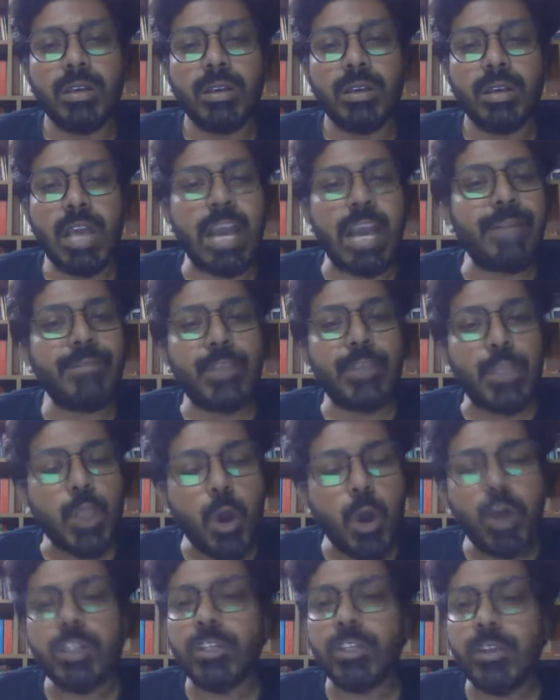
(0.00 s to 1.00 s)
have
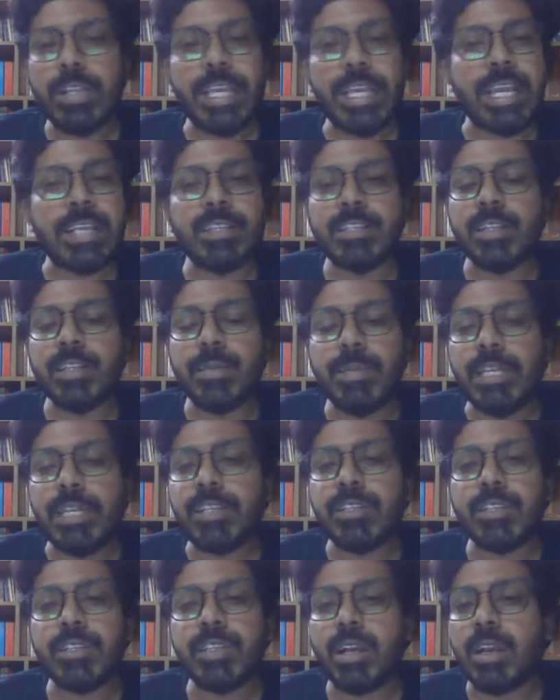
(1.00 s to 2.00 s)
not only
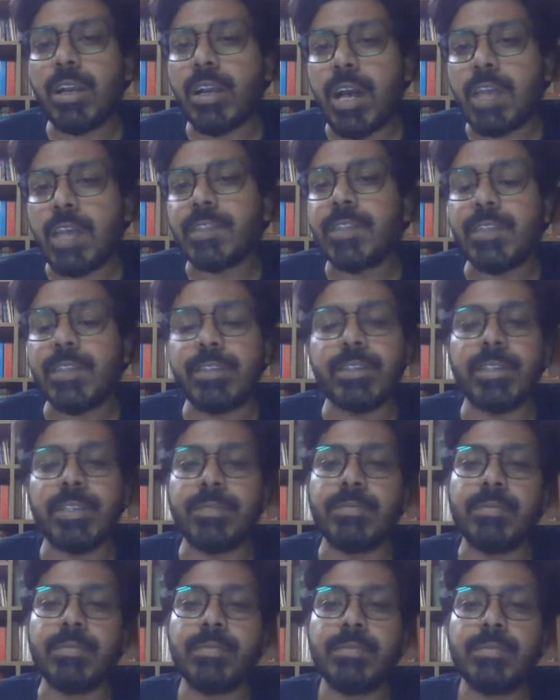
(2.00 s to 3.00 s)
established the caste
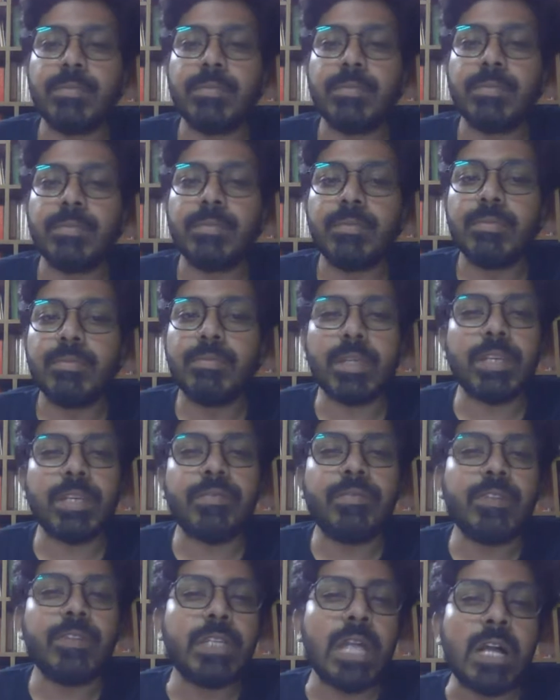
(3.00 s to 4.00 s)
system, but
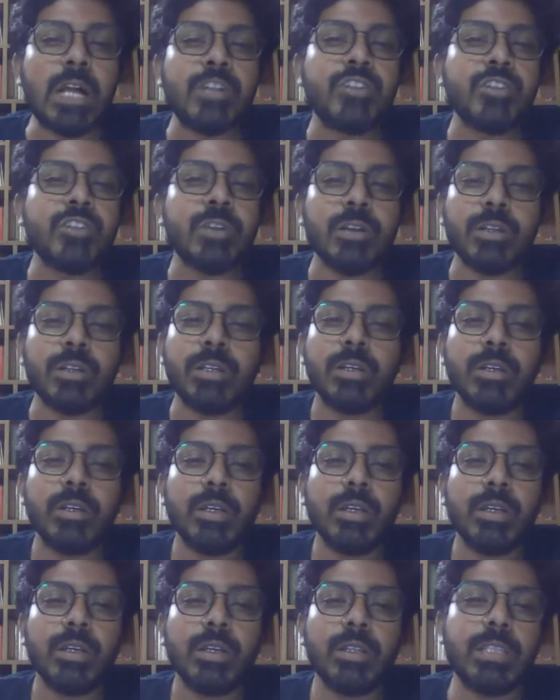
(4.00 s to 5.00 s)
have nurtured
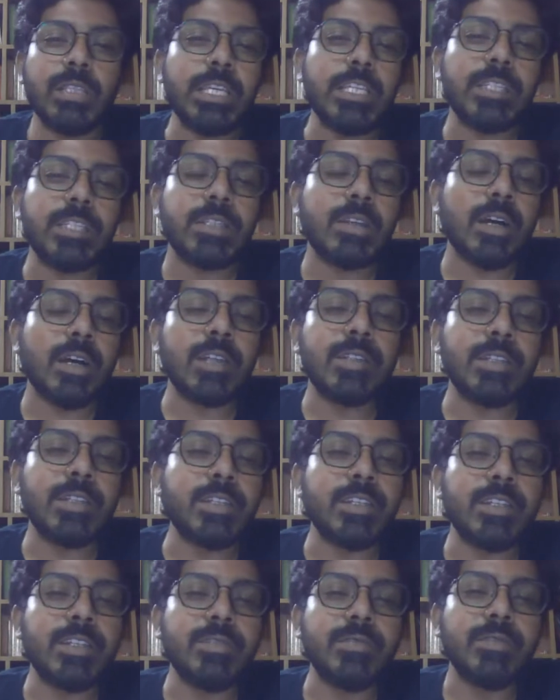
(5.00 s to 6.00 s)
this caste
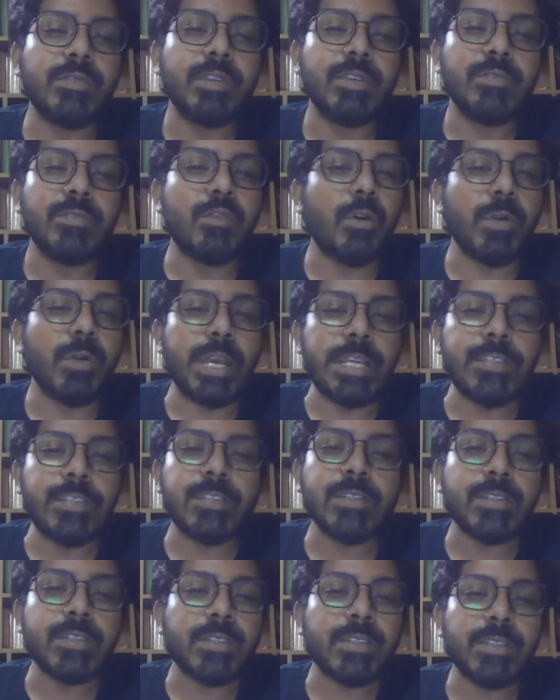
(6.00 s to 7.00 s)
system for
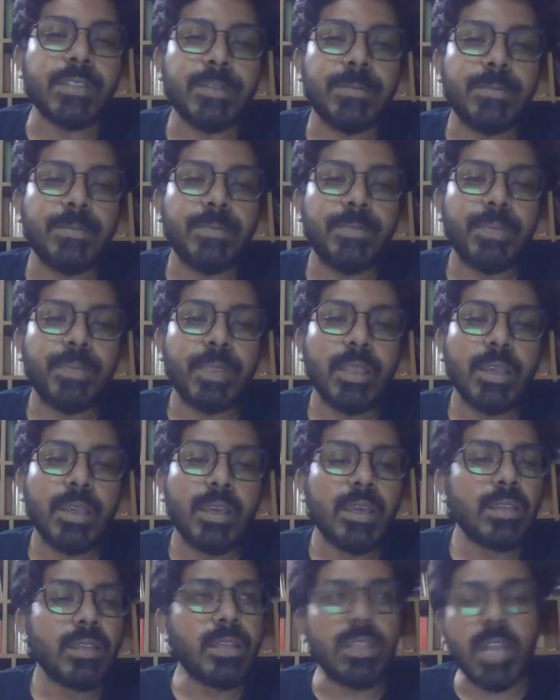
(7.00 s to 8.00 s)
ages.
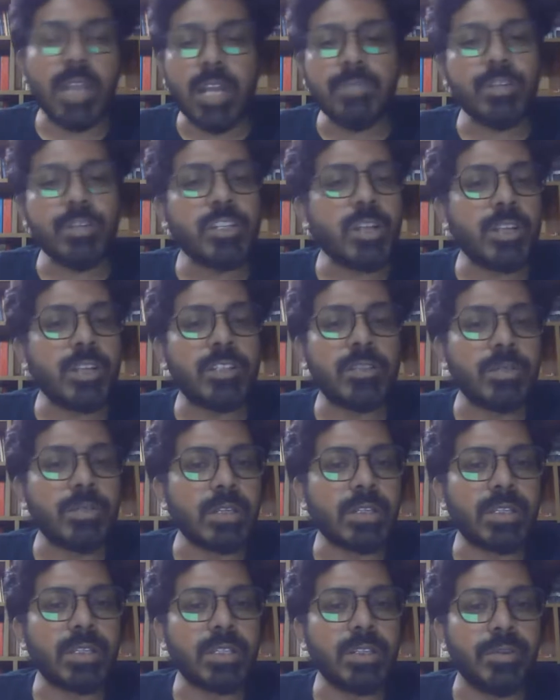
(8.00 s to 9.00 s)
The Dharma
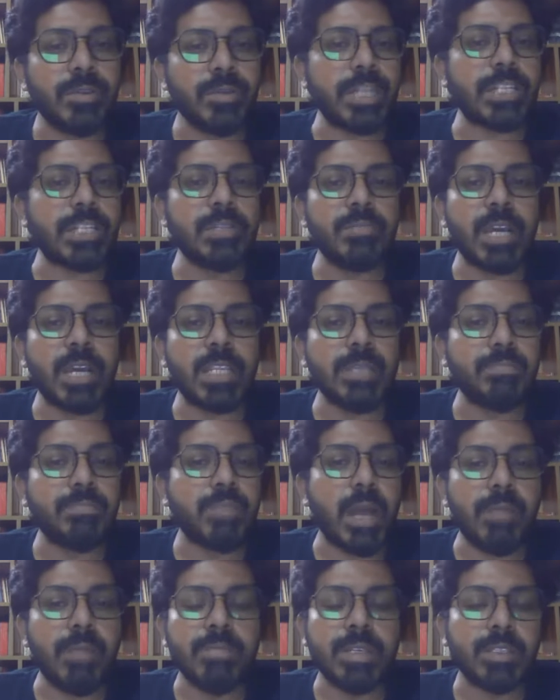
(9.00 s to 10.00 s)
Shastras, written by the
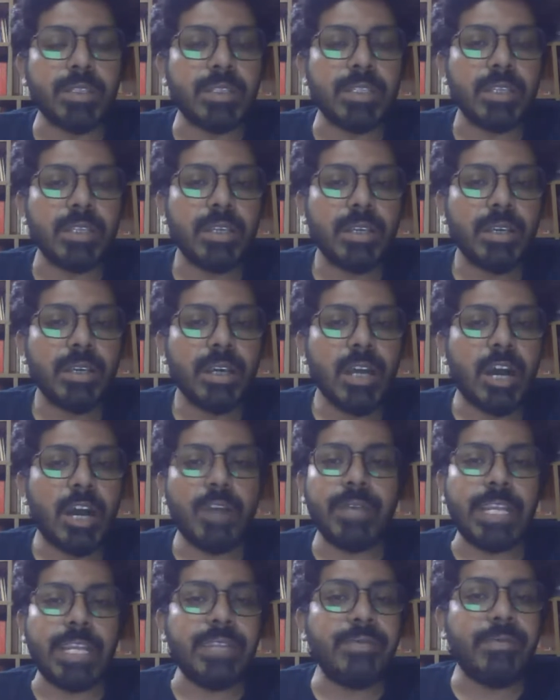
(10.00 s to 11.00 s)
Brahmins,
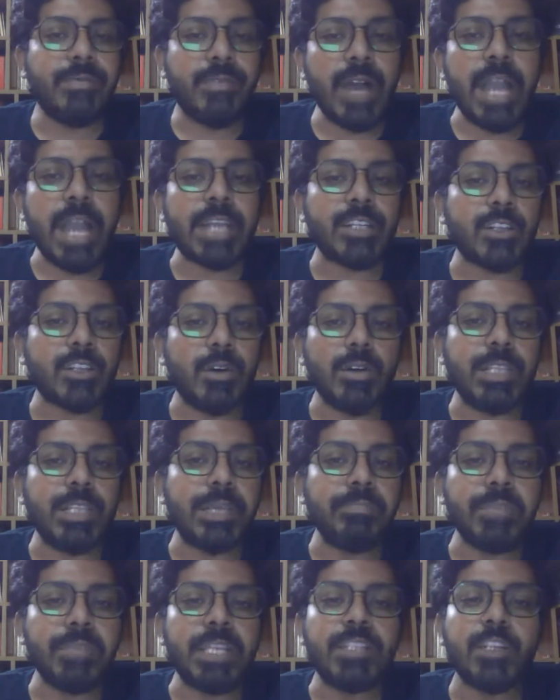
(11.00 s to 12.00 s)
are in fact only a
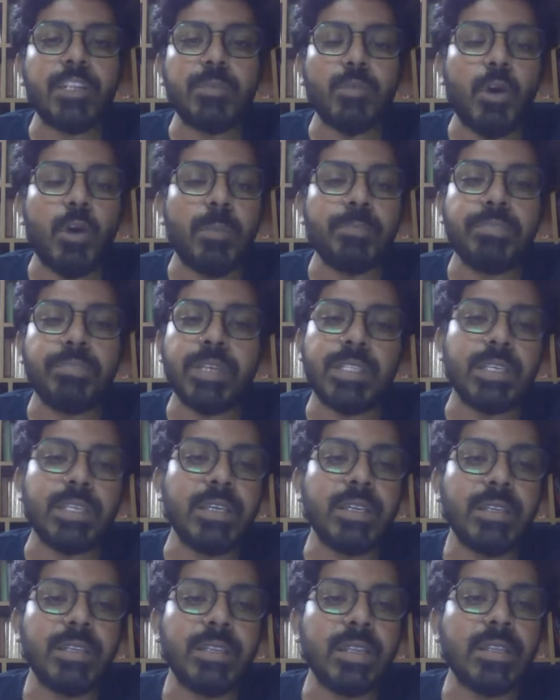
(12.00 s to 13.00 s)
means of
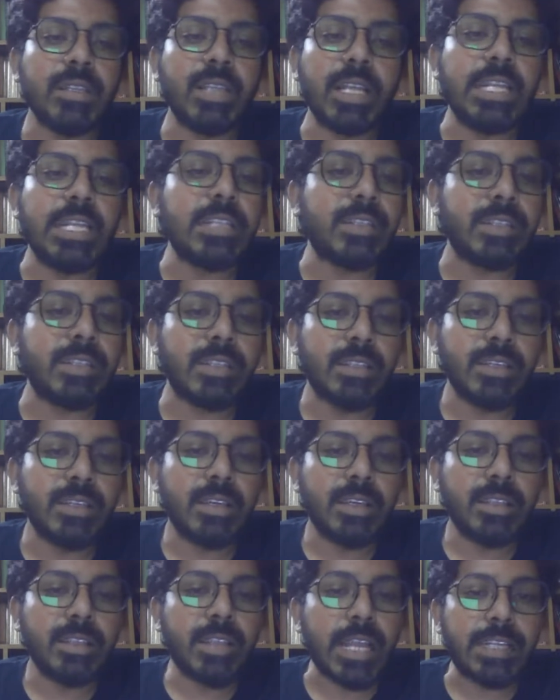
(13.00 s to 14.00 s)
oppressing the Dalits,
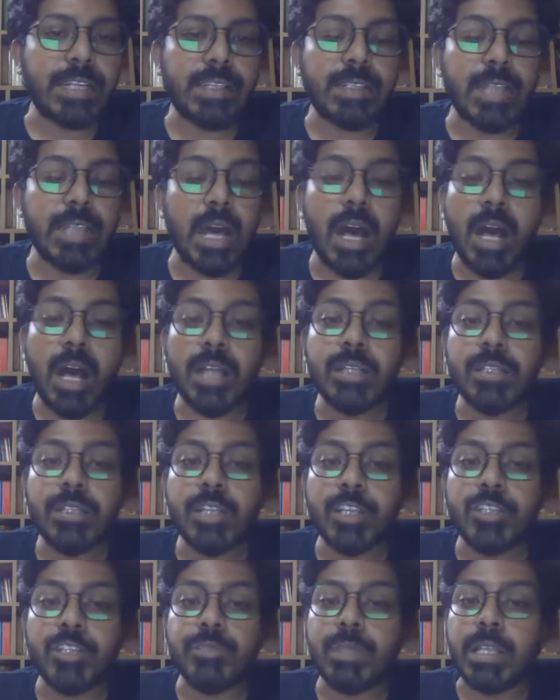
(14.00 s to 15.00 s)
that is, the
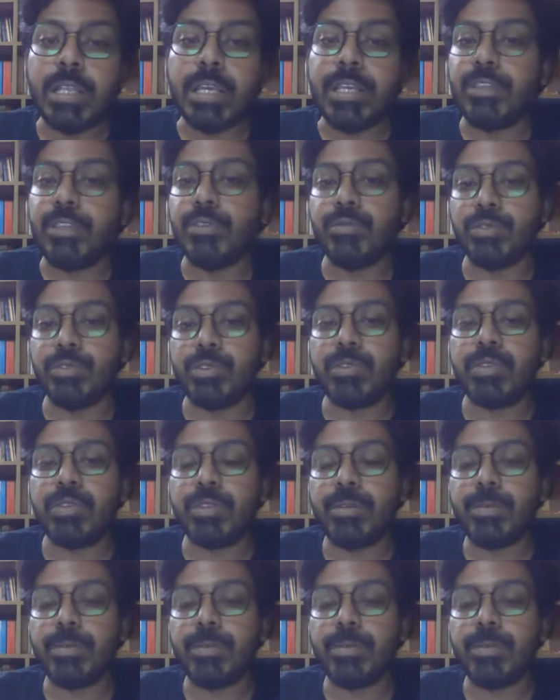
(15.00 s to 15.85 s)
untouchable Hindus.